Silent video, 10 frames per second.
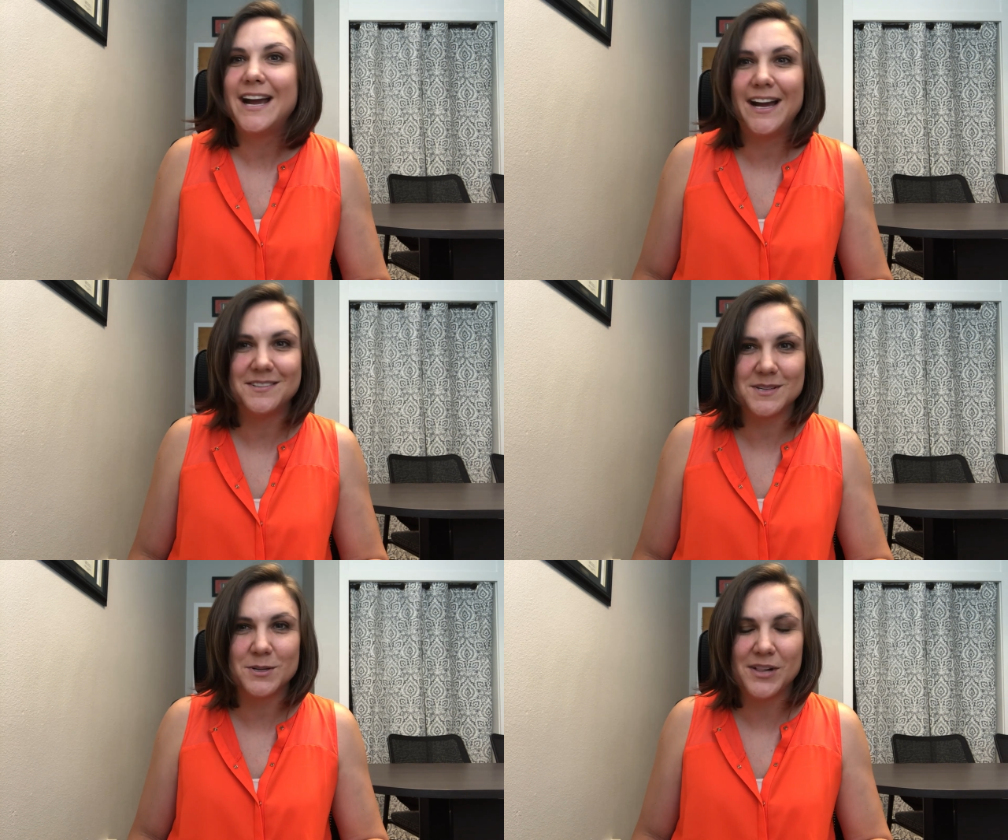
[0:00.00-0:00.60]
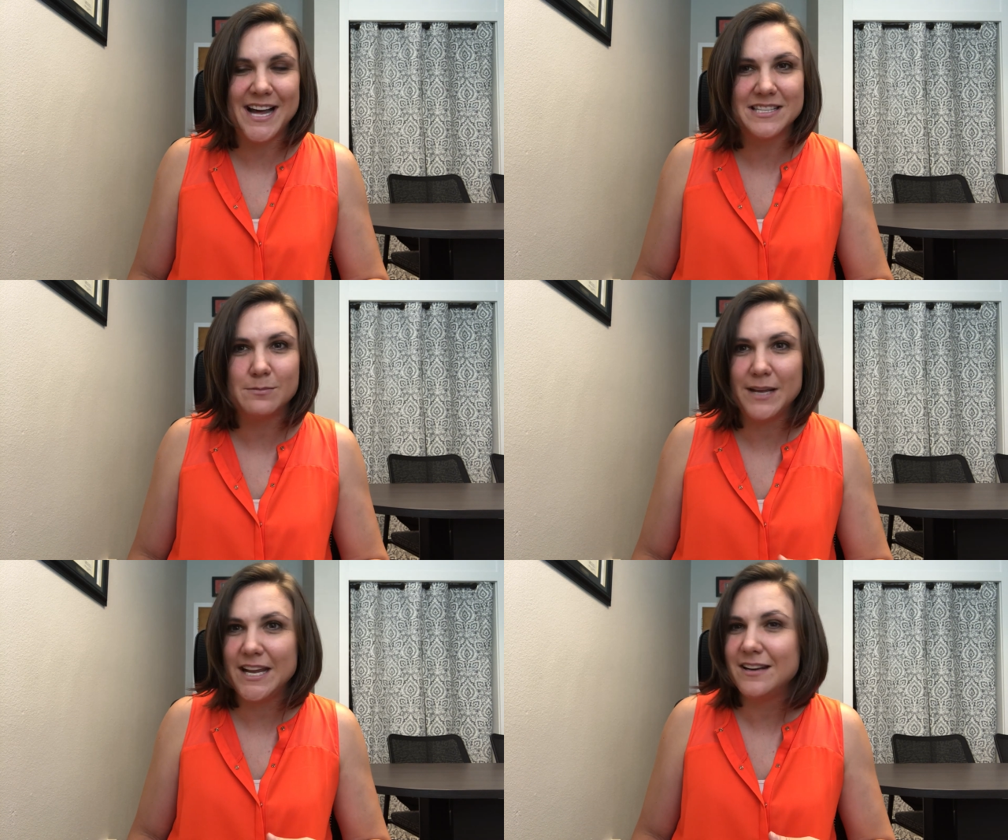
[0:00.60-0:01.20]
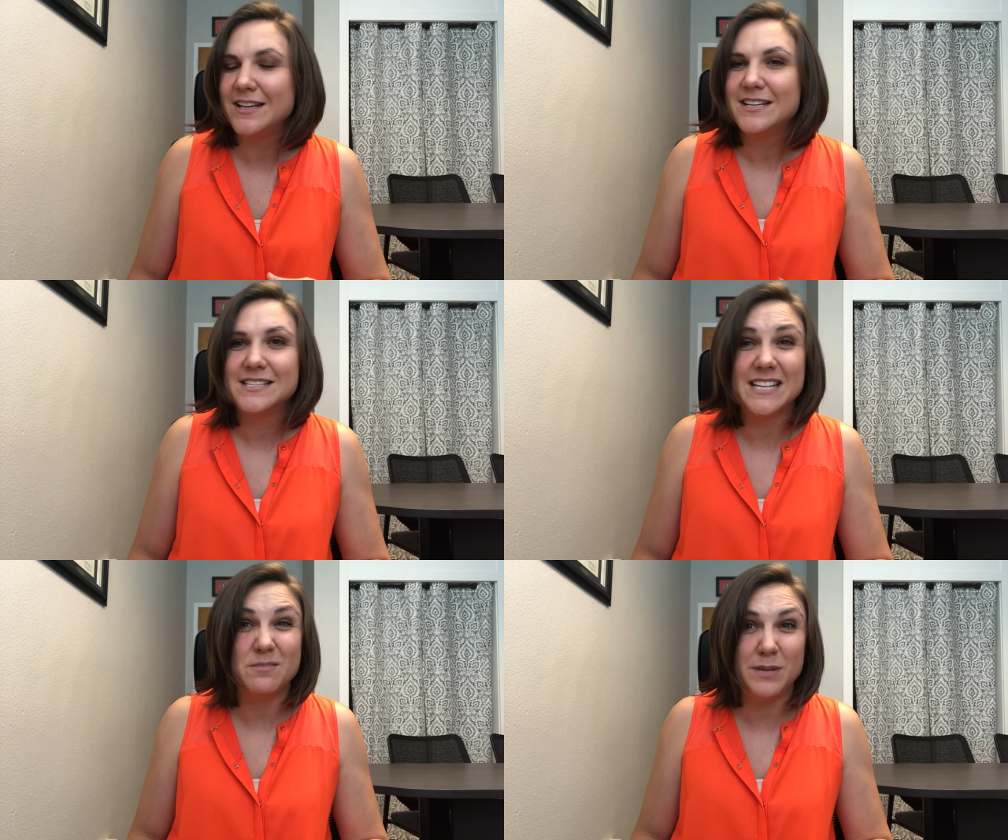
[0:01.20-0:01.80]
Ask a classmate,
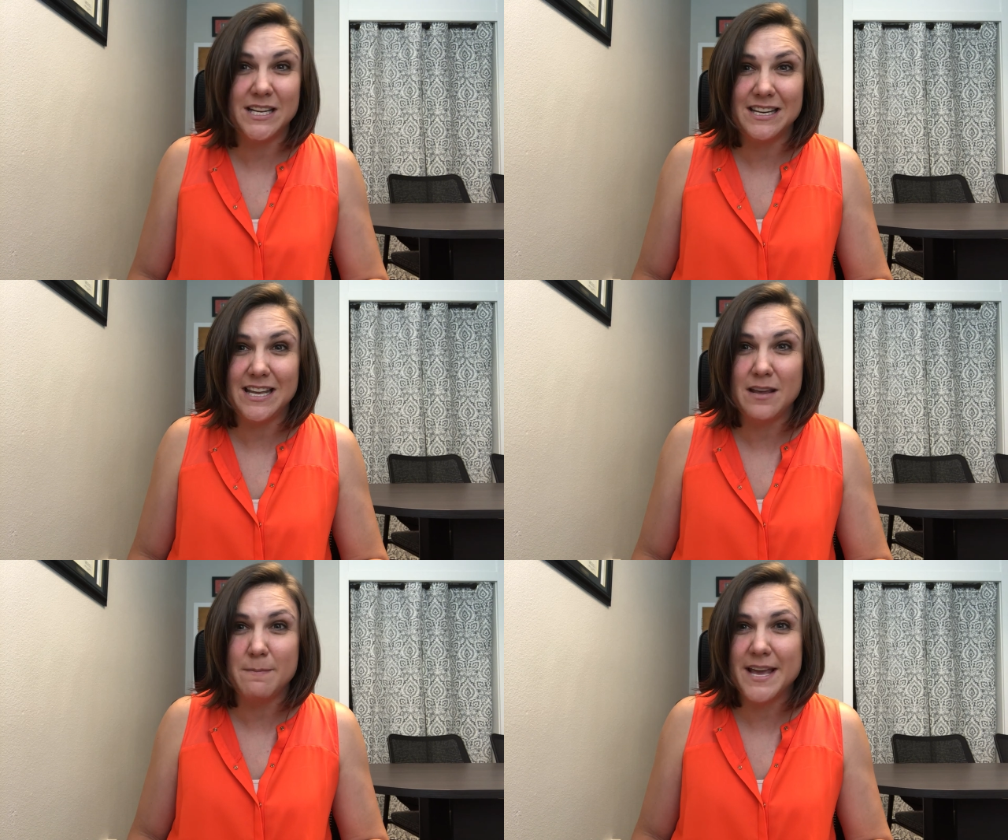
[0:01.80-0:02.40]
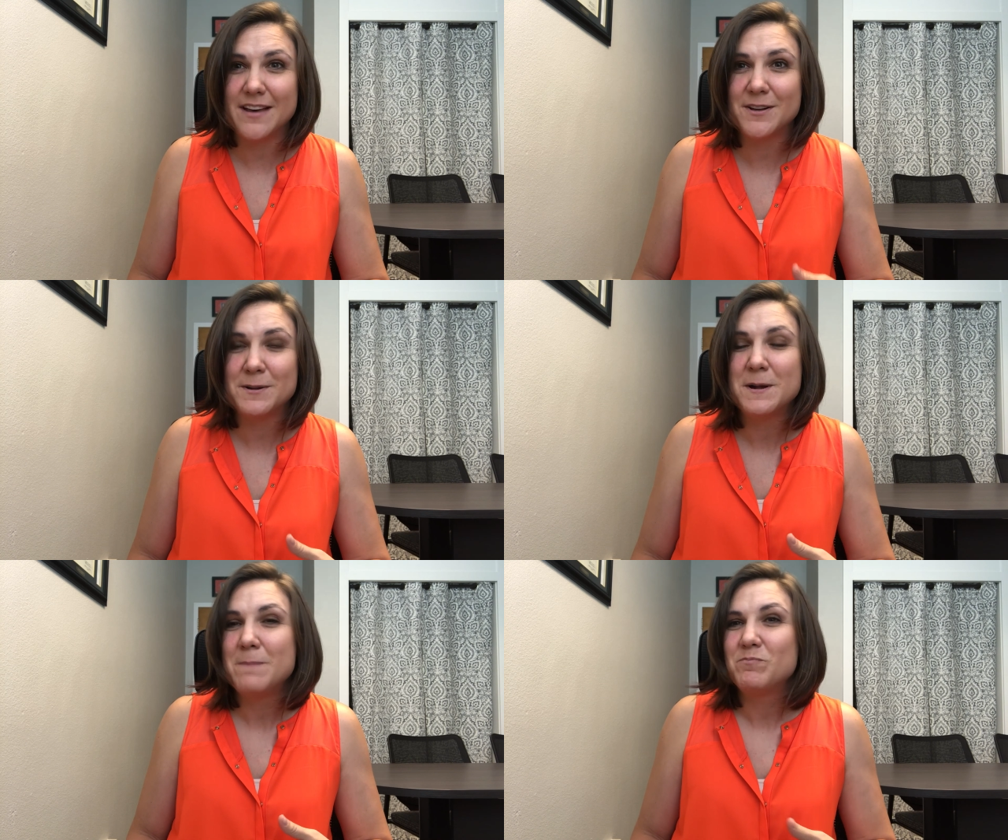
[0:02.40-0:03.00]
send me an email,